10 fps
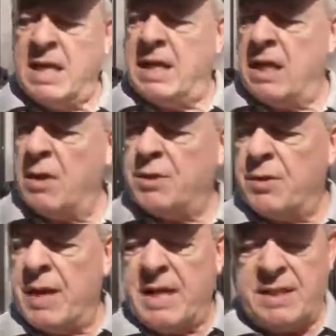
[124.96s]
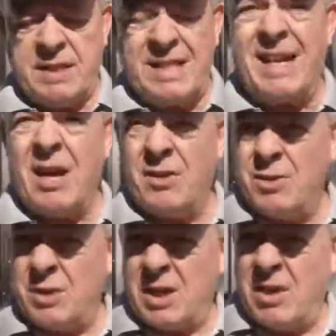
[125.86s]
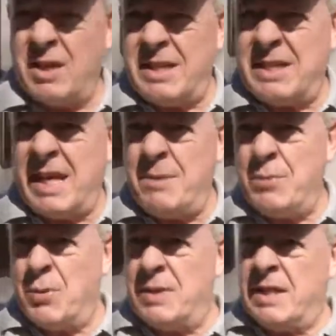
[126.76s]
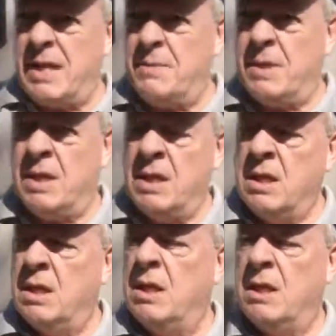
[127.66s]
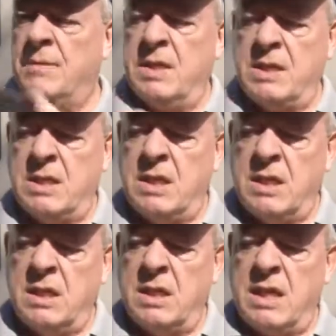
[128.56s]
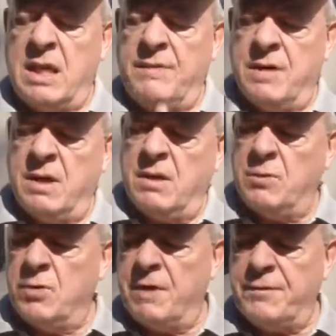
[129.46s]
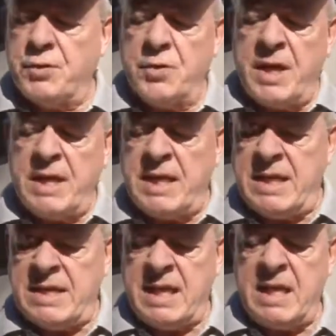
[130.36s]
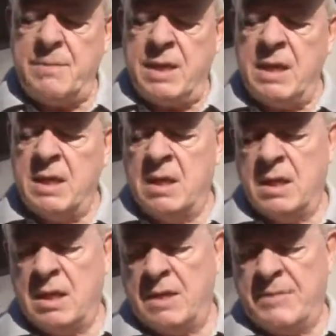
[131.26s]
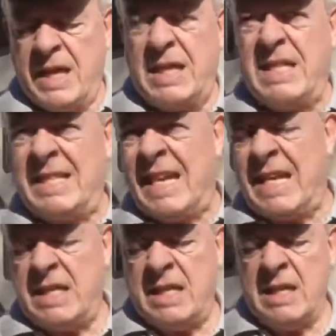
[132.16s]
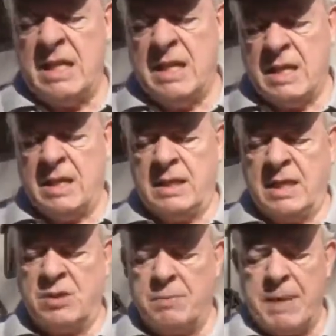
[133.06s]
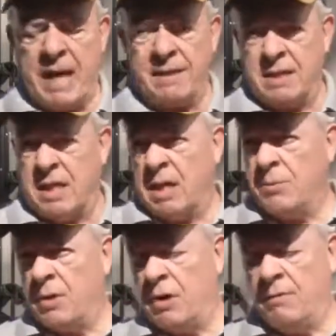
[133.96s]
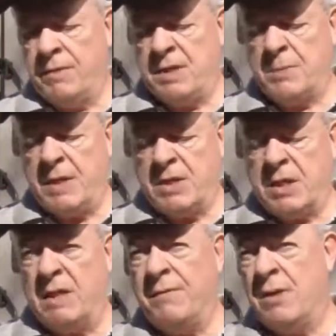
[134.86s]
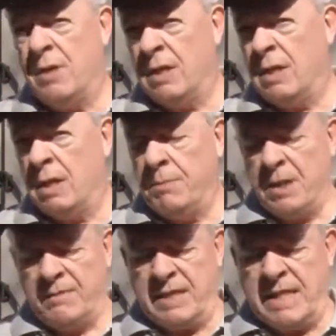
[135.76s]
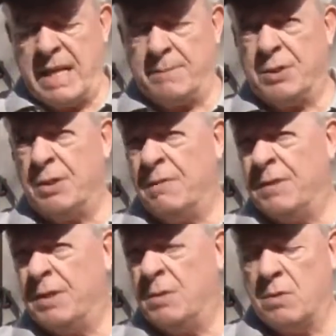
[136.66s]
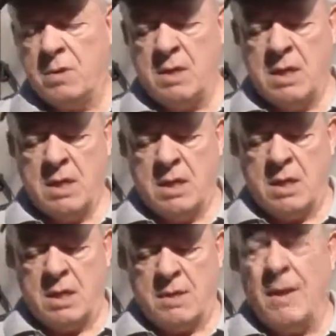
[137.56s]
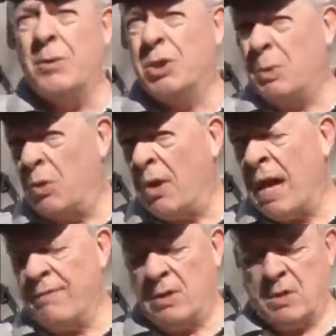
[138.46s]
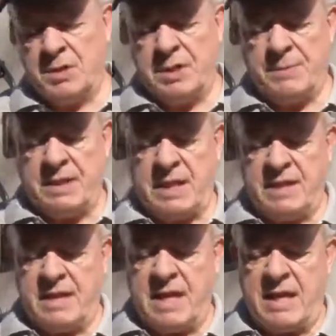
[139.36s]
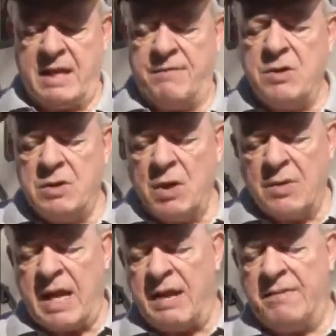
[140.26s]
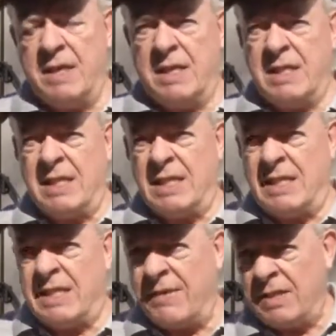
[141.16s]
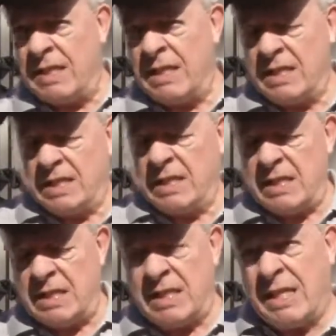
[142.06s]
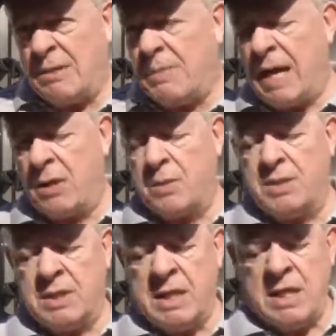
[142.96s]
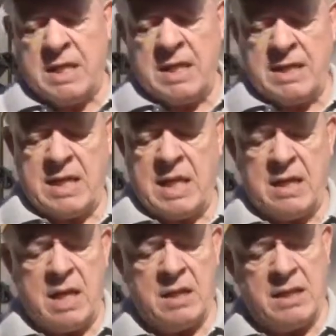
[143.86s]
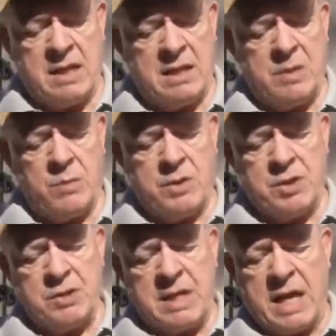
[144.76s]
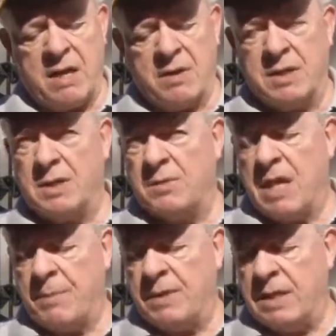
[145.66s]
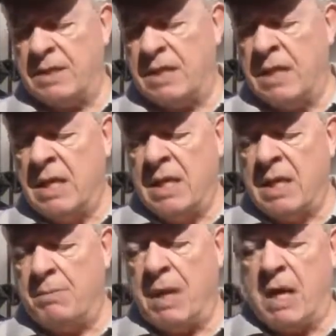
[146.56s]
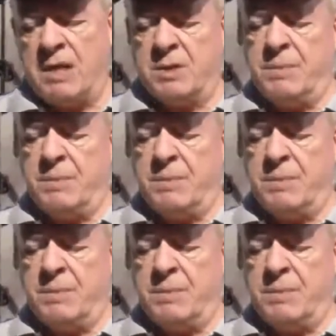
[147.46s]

And it also has this, used to call it skateboard tape, this kind of a rough tread tape, kind of sandy. And as you back the camper over it, especially if you're in a bit of a damp surface or on some gravel or something like that, if you don't have this, these things have a tendency to skid backwards and not lock in, and once your tire gets on top of this, it blocks.